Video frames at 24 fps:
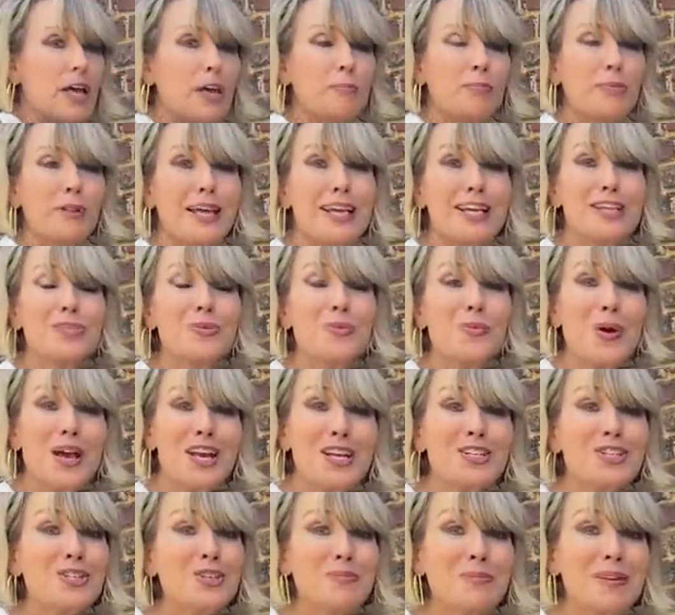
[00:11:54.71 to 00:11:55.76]
and plant
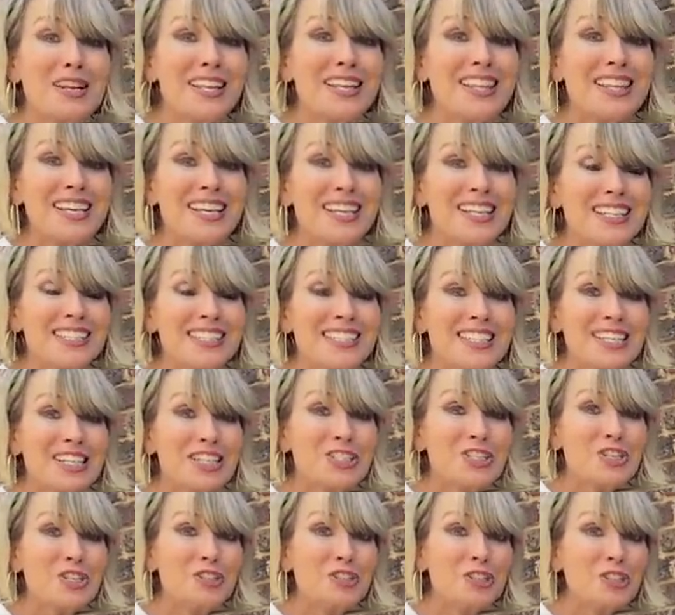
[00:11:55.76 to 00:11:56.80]
way too many things
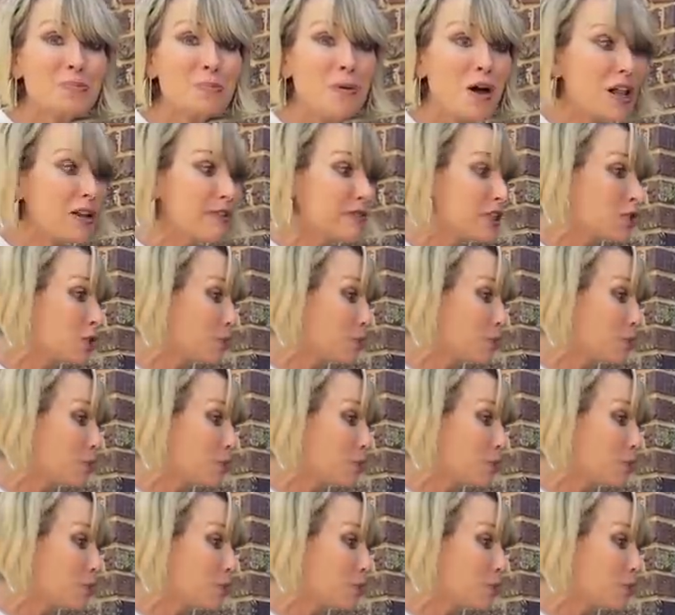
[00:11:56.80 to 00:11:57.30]
in too small of a